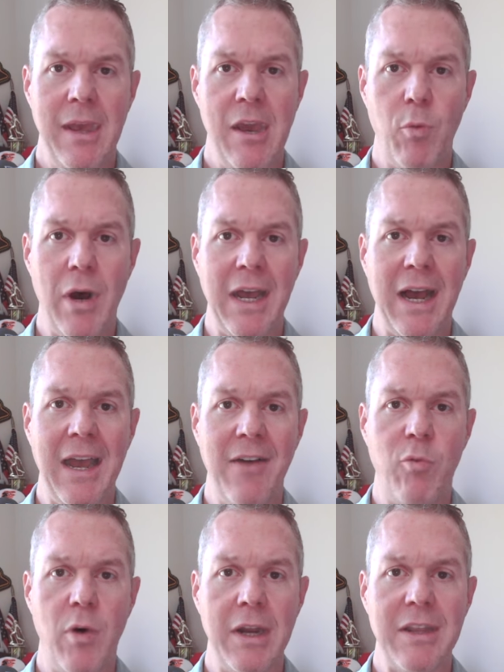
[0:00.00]
and why I
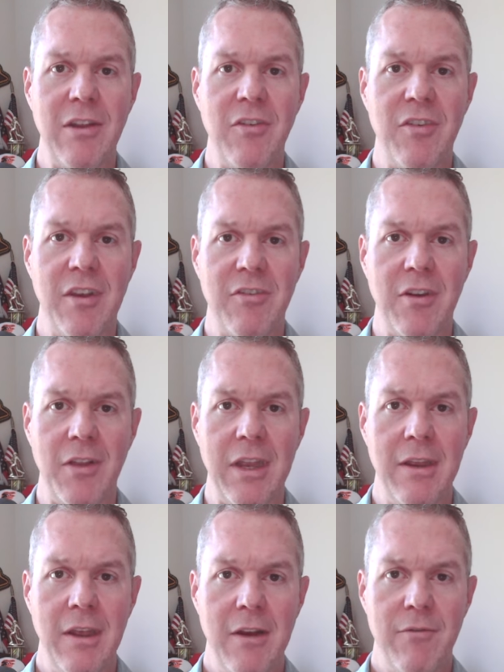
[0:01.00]
have won
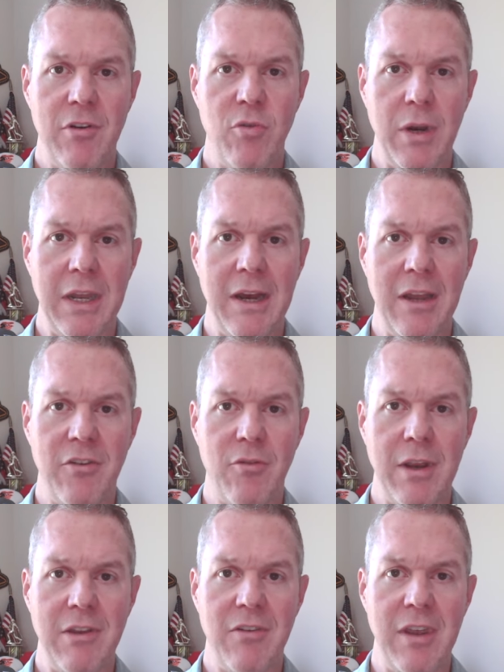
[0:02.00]
consistently for 29
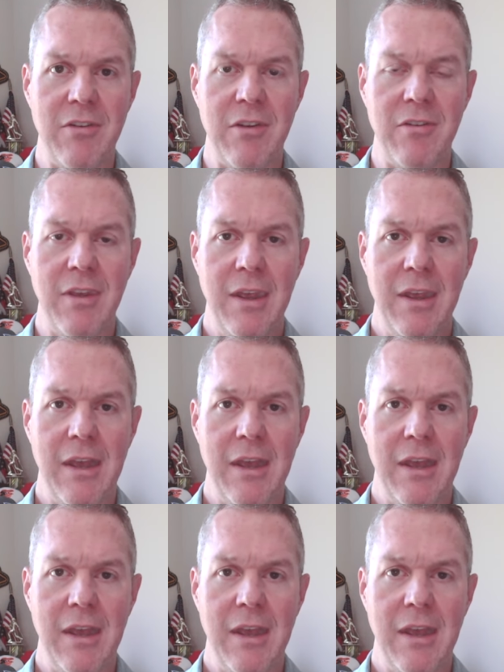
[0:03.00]
straight seasons